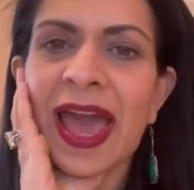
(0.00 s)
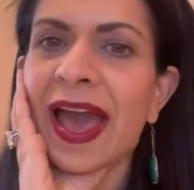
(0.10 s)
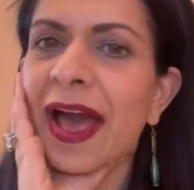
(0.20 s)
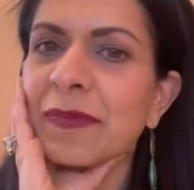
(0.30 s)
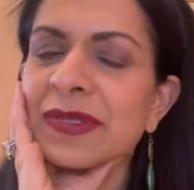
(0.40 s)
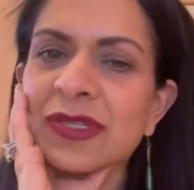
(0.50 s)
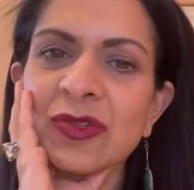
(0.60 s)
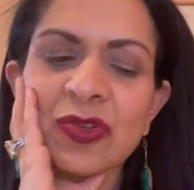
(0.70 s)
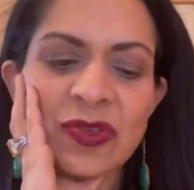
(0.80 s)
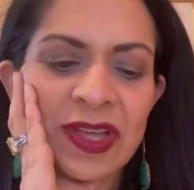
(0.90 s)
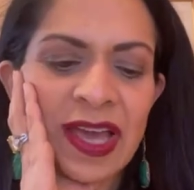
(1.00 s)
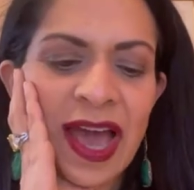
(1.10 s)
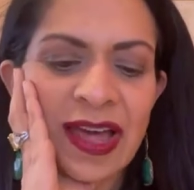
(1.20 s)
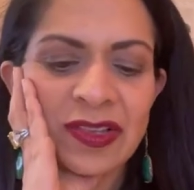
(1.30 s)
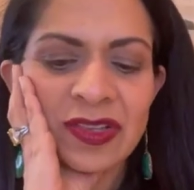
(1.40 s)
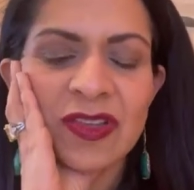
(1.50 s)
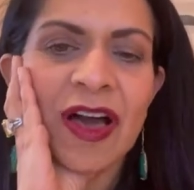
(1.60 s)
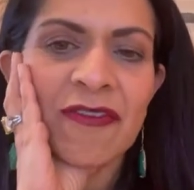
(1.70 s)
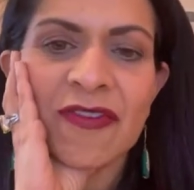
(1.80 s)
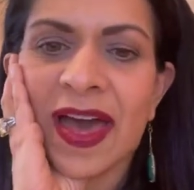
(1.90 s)
Absolutely. I
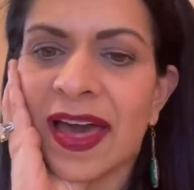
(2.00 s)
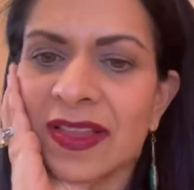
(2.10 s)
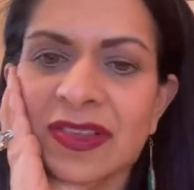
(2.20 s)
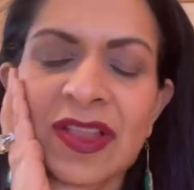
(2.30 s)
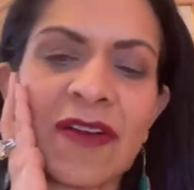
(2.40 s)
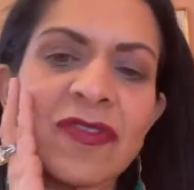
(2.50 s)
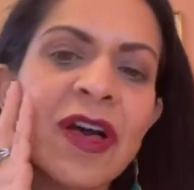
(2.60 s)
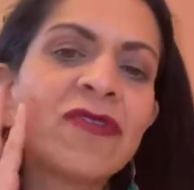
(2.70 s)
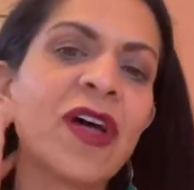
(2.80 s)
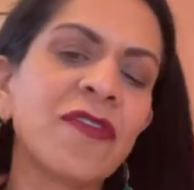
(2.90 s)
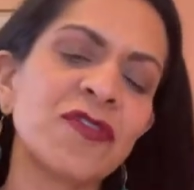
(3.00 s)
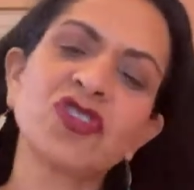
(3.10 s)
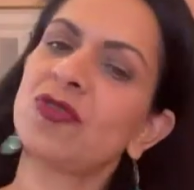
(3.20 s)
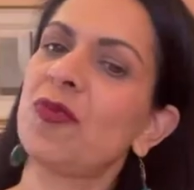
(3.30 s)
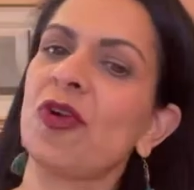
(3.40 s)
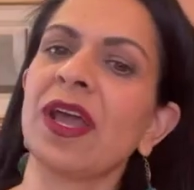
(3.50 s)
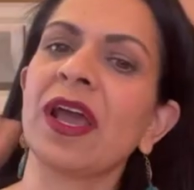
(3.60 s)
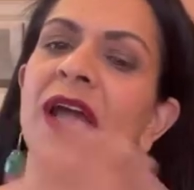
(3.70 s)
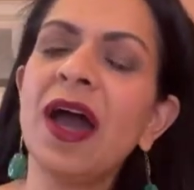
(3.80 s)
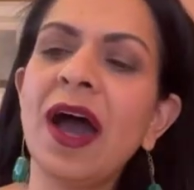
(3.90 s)
love that. Love, love, love vision boarding.
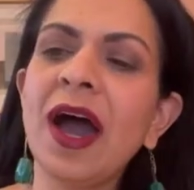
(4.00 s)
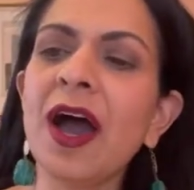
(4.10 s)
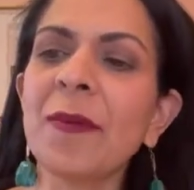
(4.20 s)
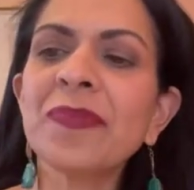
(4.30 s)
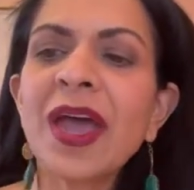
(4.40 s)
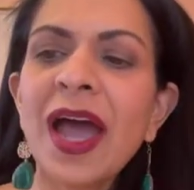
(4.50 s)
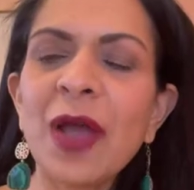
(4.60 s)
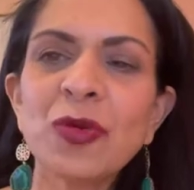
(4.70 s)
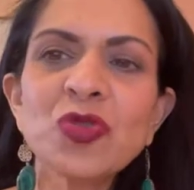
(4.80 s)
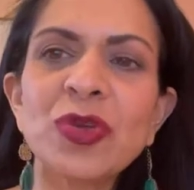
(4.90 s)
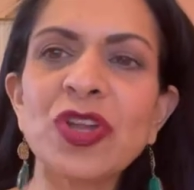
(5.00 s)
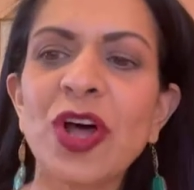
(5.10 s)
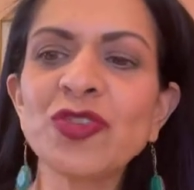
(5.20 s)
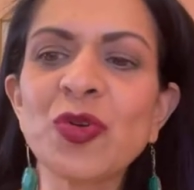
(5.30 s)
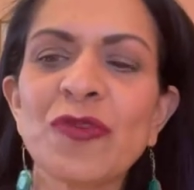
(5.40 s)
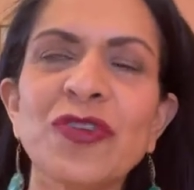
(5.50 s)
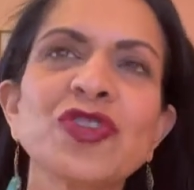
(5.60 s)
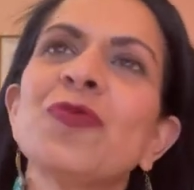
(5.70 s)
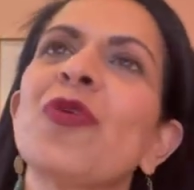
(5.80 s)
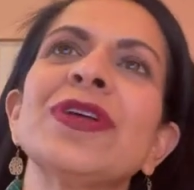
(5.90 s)
I wish we could all do a
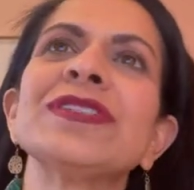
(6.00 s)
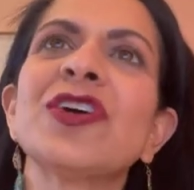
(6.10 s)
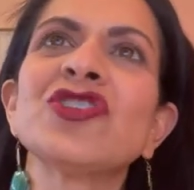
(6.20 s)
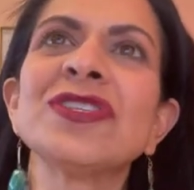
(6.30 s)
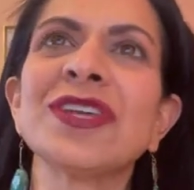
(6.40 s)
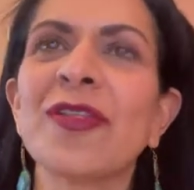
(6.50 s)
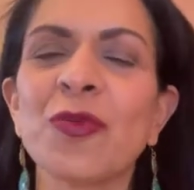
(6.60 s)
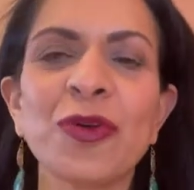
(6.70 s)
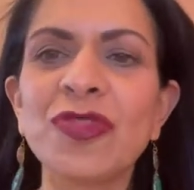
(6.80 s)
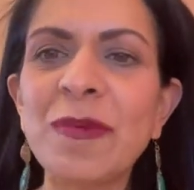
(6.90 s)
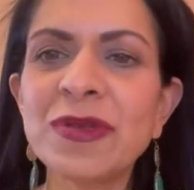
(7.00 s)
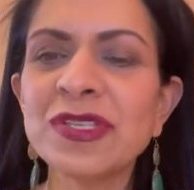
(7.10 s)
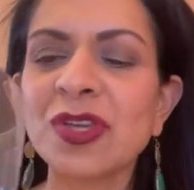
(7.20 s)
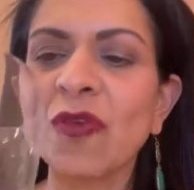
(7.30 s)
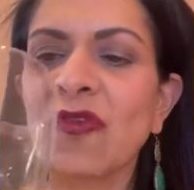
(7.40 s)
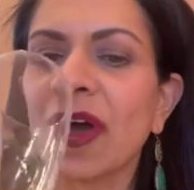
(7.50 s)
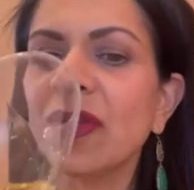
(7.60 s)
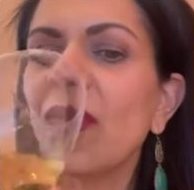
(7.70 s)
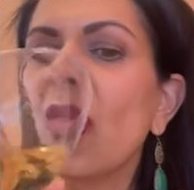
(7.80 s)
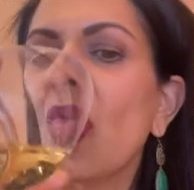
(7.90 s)
vision boarding session together. Wouldn't that be so fun?